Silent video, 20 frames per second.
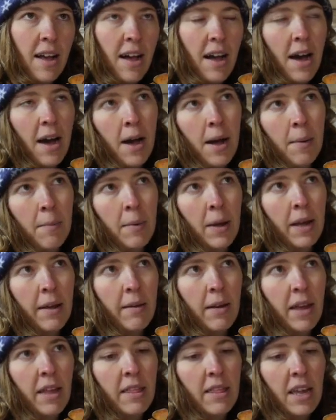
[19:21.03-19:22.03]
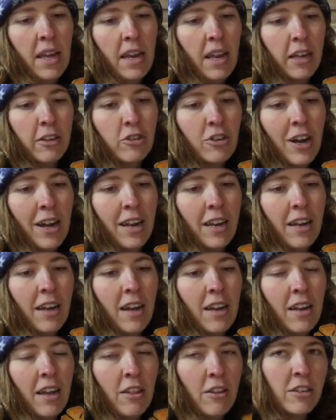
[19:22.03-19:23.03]
Um, and then I tried
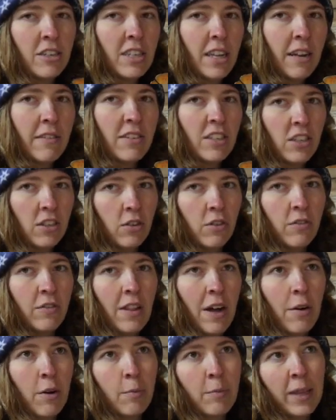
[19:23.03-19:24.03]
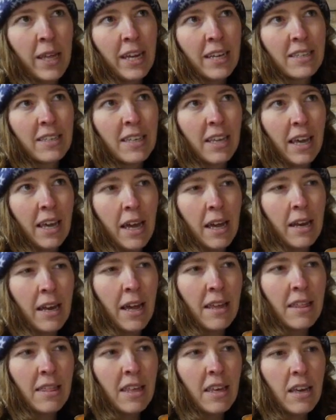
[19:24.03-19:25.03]
another set of steel flower blanks, and
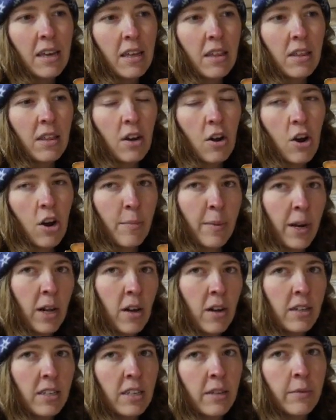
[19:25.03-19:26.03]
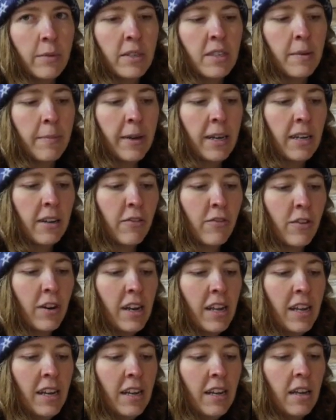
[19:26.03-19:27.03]
I think the carbon content was a bit
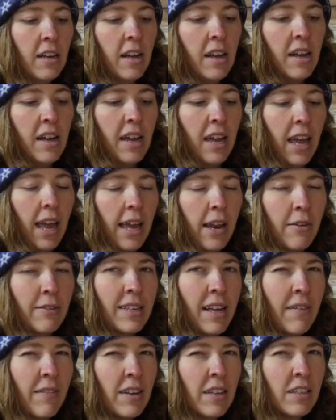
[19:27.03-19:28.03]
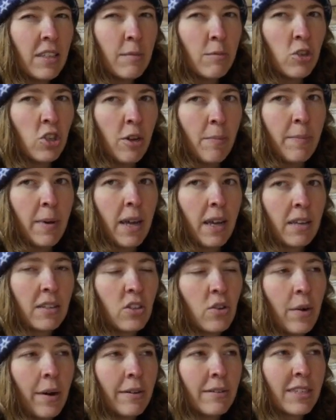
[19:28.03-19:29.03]
different in it. And I was having some chipping,
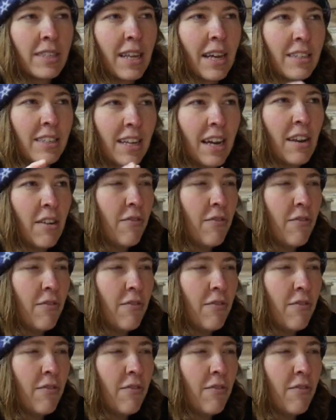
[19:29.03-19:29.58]
so I was, I was kind of